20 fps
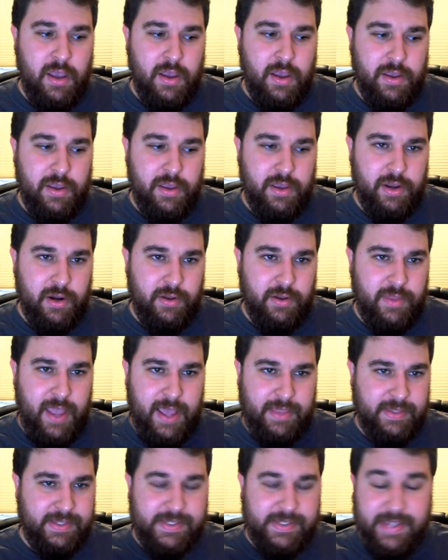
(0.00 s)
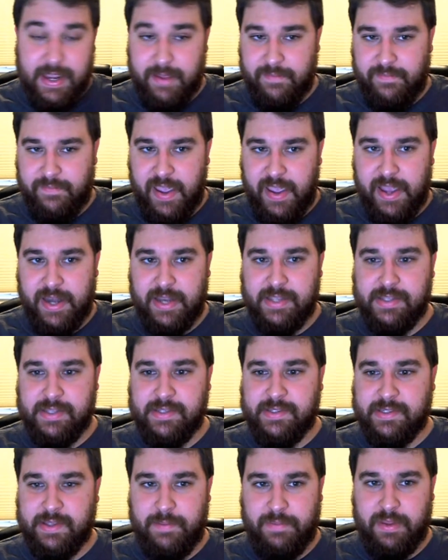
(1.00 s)
you know, not in the same vein
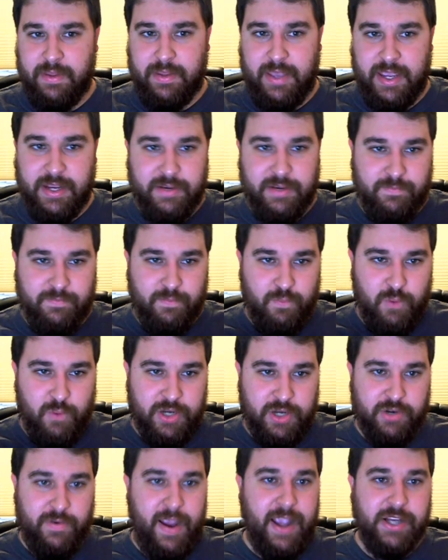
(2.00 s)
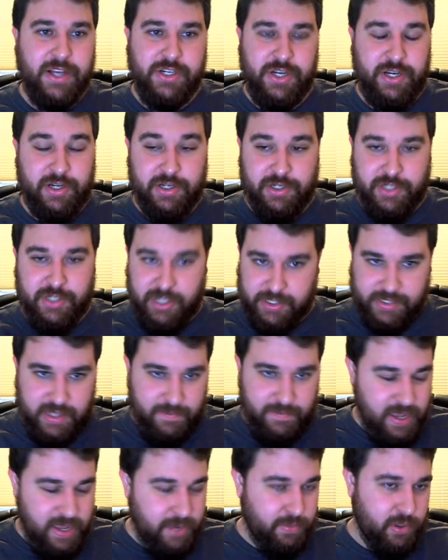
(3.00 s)
as something like One Direction or
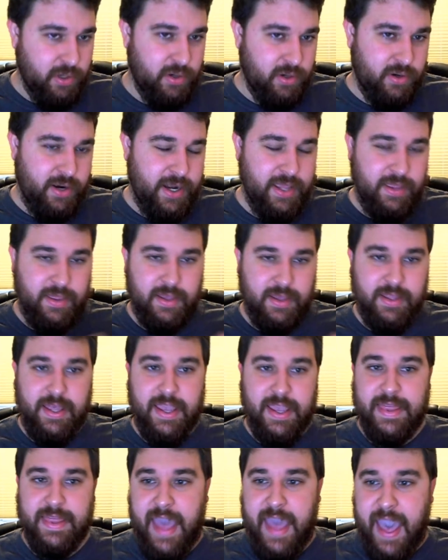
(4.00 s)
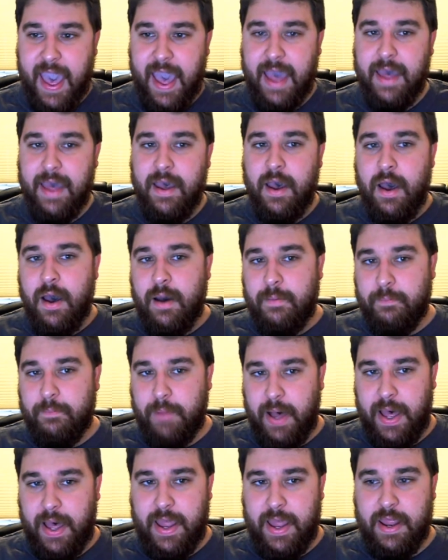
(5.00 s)
Justin Bieber or anything like that,
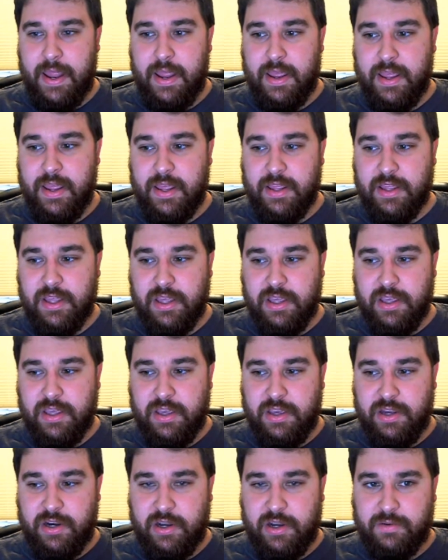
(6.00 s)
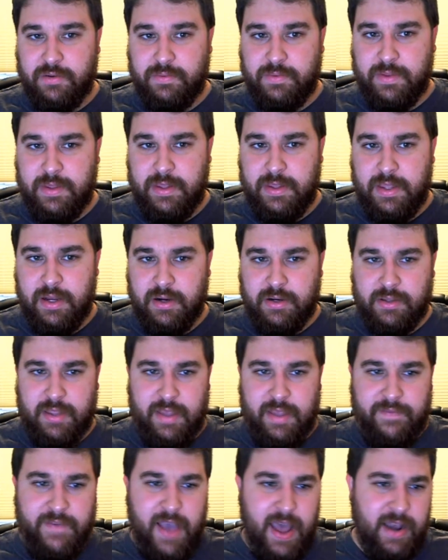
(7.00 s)
but, you know,
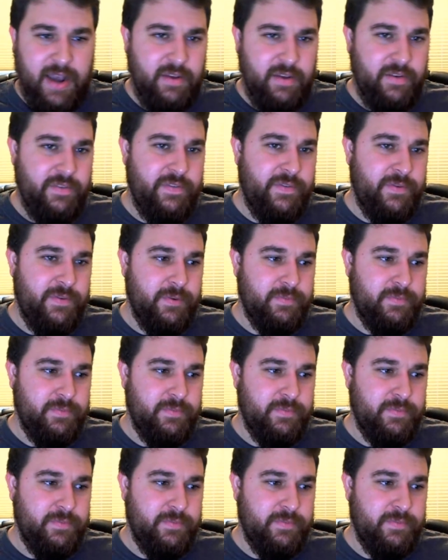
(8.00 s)
they've kind of